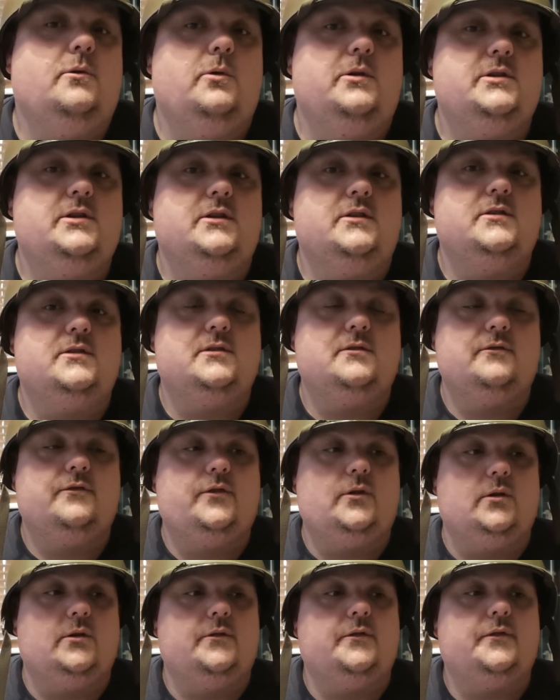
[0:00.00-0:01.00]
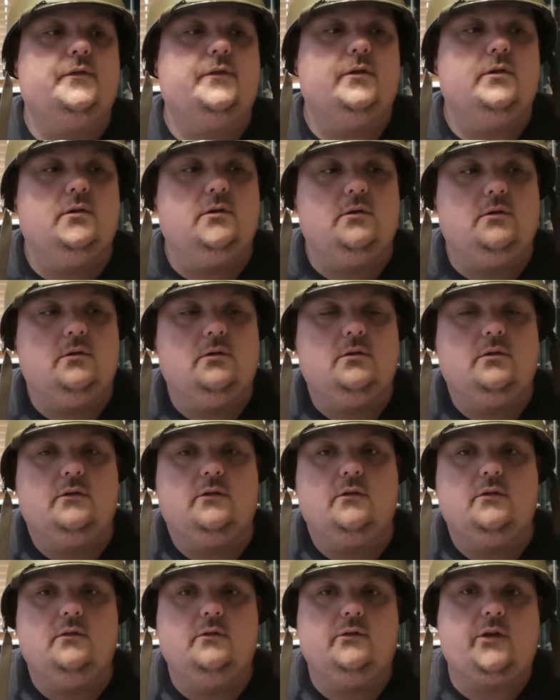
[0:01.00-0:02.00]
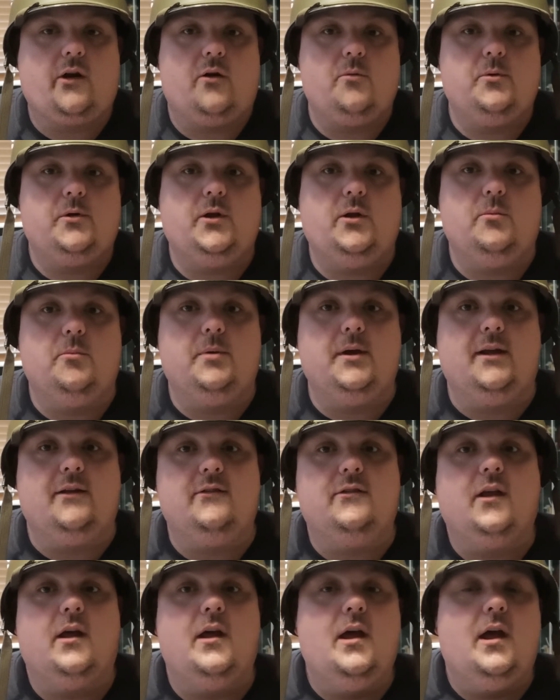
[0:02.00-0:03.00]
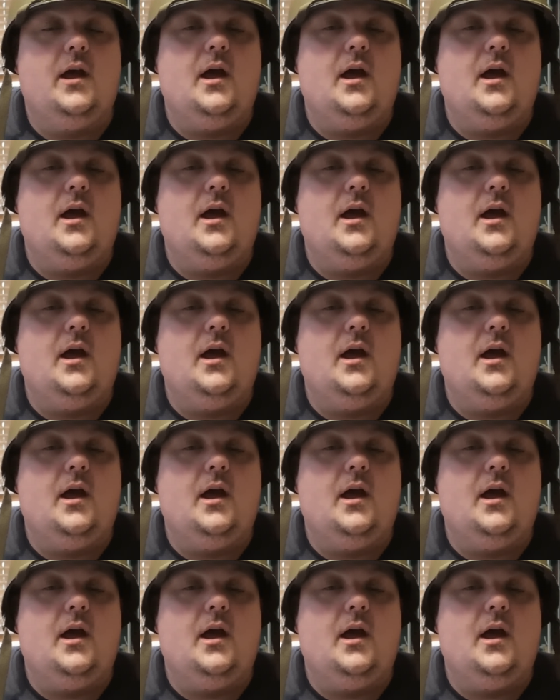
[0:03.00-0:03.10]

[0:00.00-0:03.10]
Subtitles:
which is full of terrible human beings,